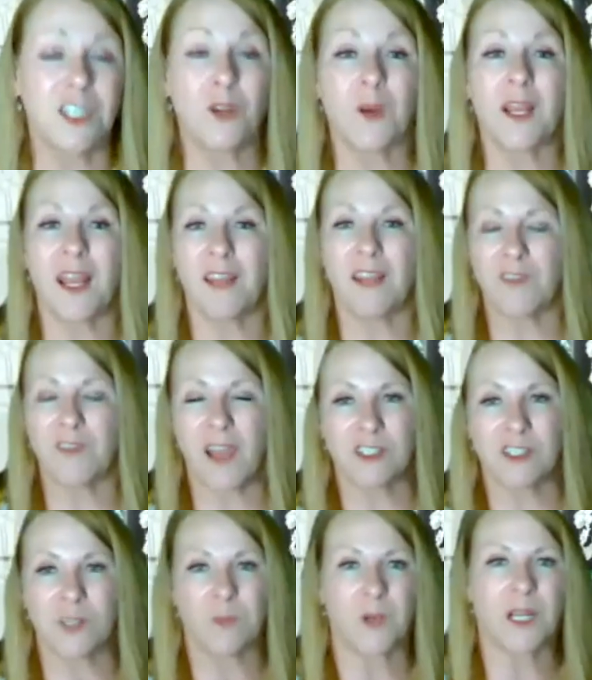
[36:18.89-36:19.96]
In
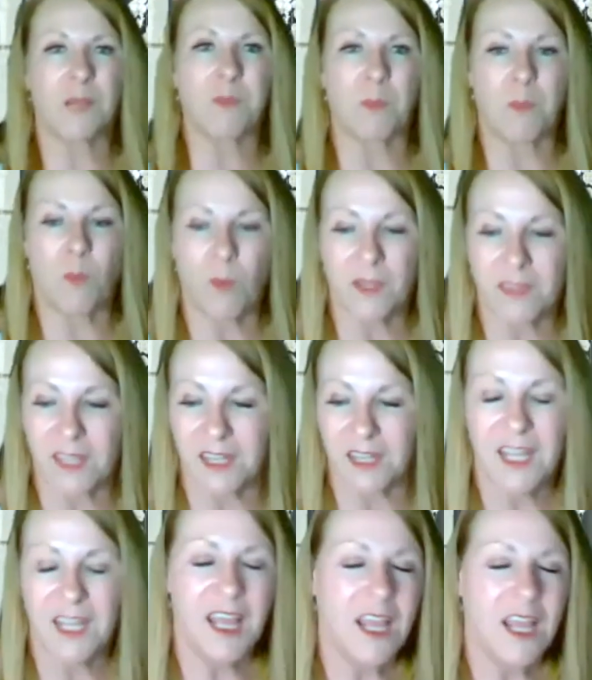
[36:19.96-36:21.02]
fact, you bring up a point that
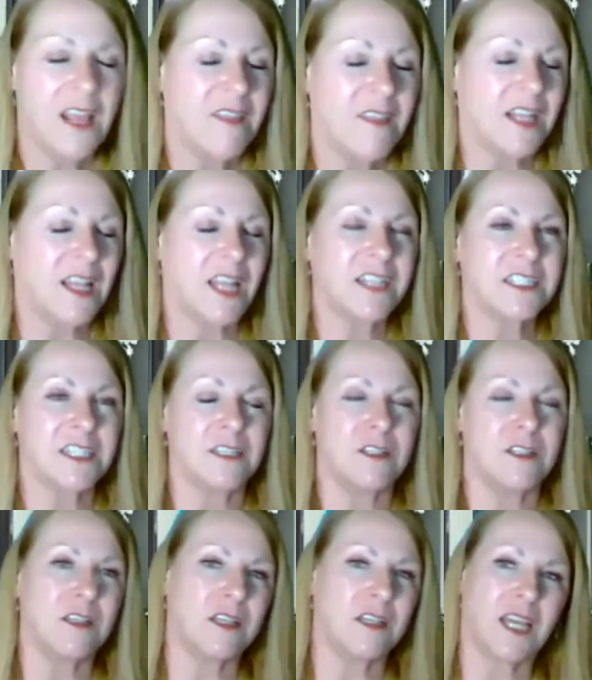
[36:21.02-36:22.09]
I'd like to
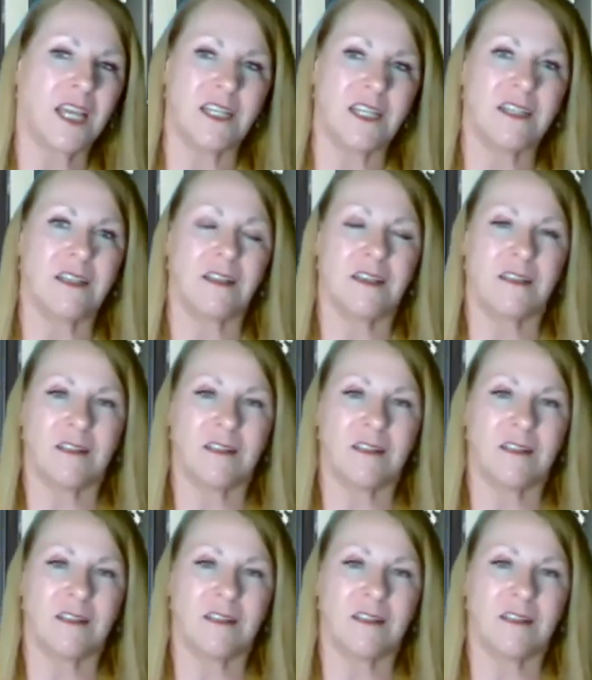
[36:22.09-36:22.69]
kind of